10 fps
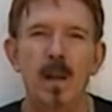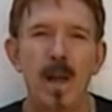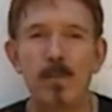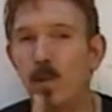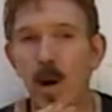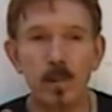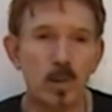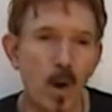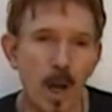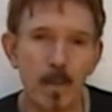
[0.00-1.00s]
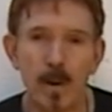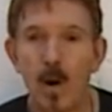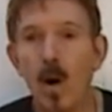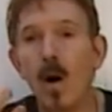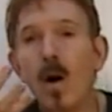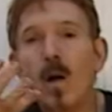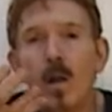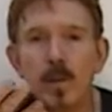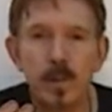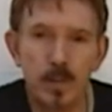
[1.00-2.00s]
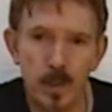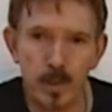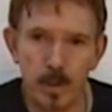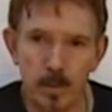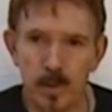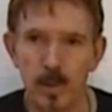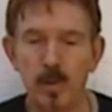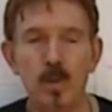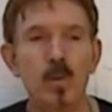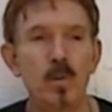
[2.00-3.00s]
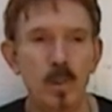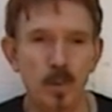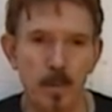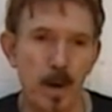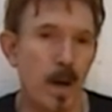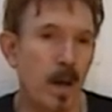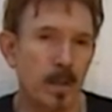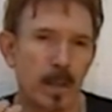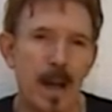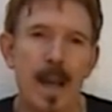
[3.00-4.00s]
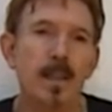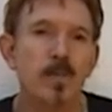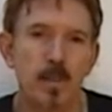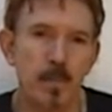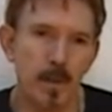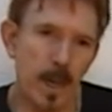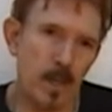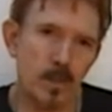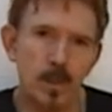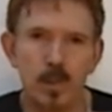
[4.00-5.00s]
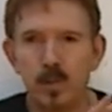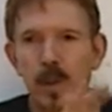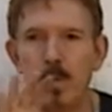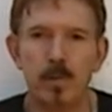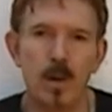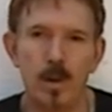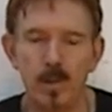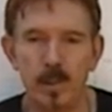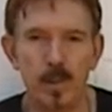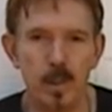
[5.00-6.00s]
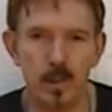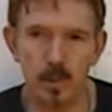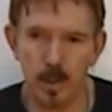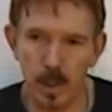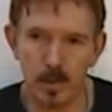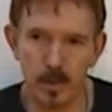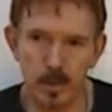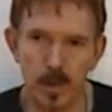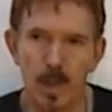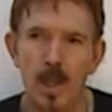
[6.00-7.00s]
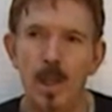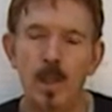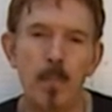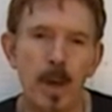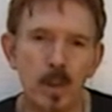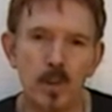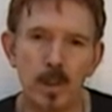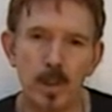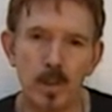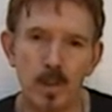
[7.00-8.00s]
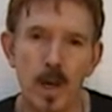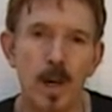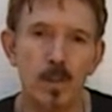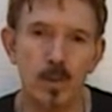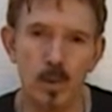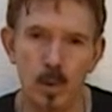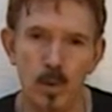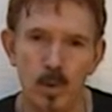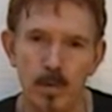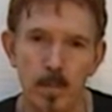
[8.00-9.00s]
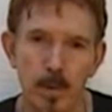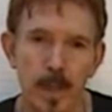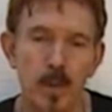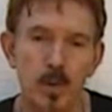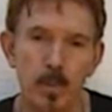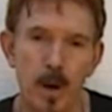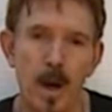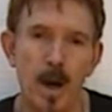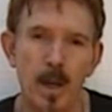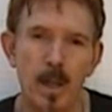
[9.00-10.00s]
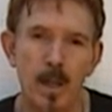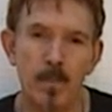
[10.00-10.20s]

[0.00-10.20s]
after all the talk about all these systems that do the jabong, the guy lives in Malaysia, he's trained with all these Indonesian teachers, the picture that he decides to use of a bladed jabong